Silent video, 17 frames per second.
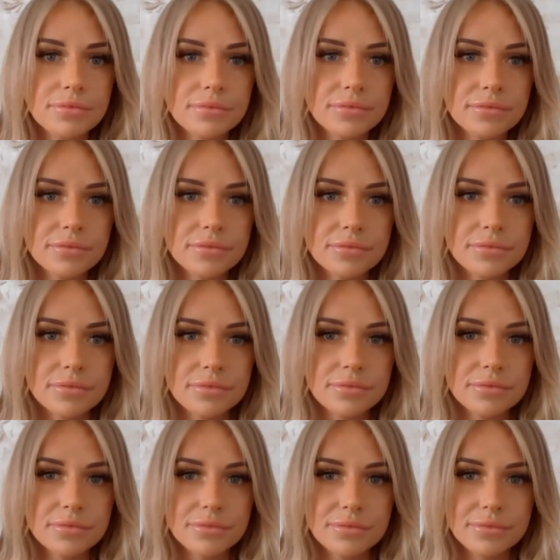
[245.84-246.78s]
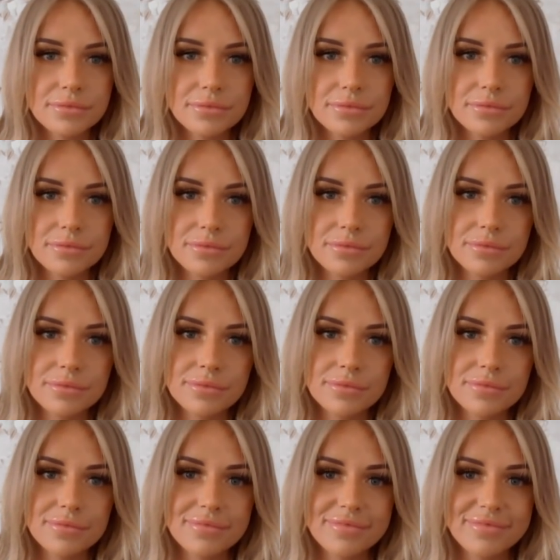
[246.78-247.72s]

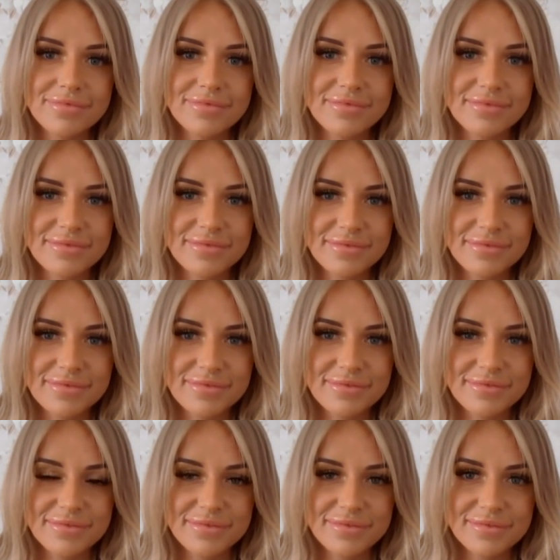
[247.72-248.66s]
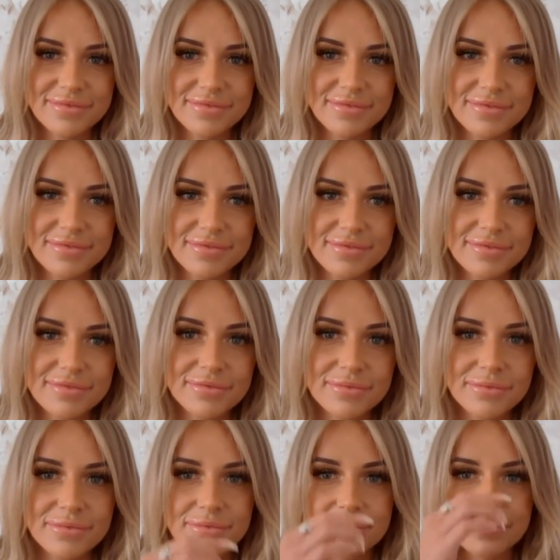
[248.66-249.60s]

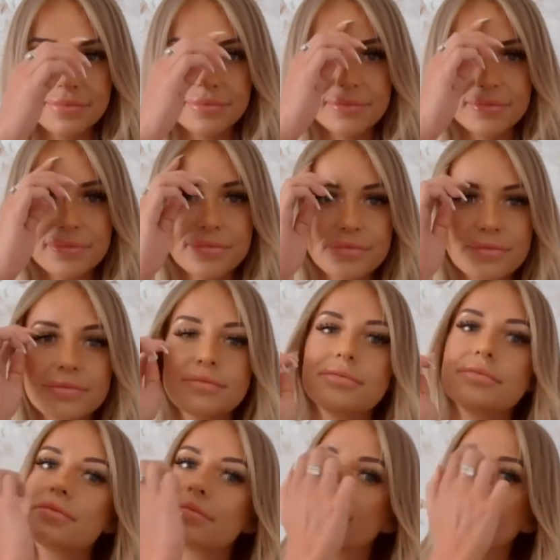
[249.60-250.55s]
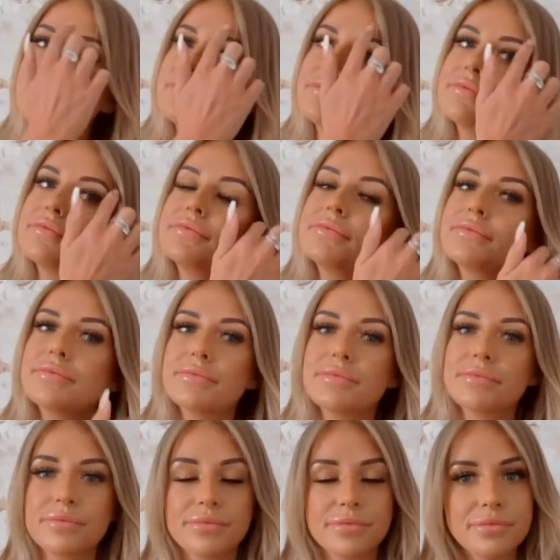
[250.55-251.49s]

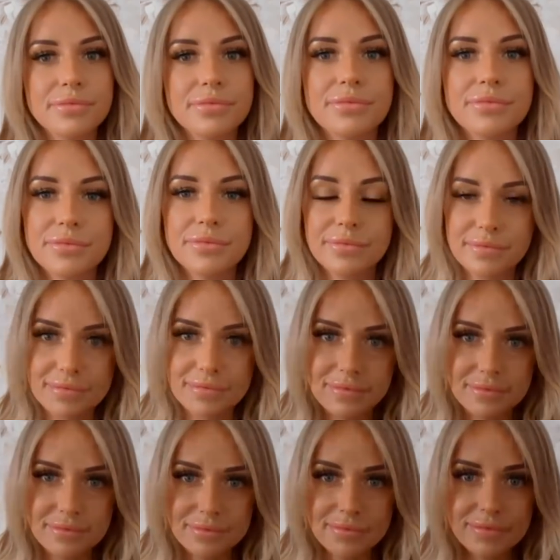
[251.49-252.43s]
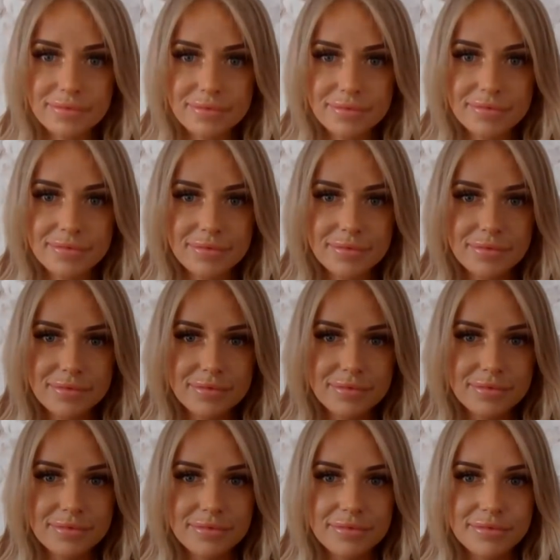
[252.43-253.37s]

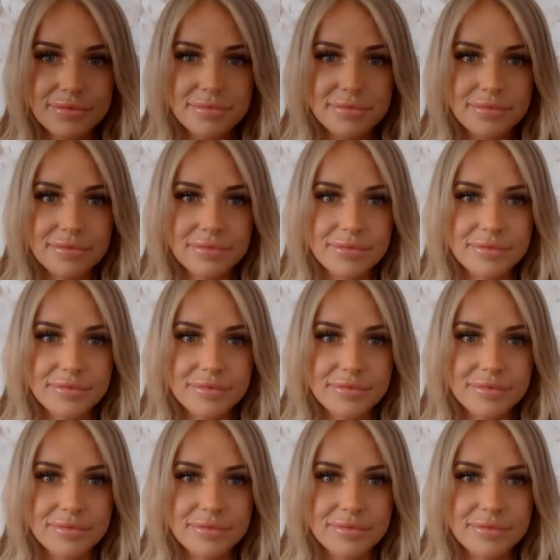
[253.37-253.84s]
(silent)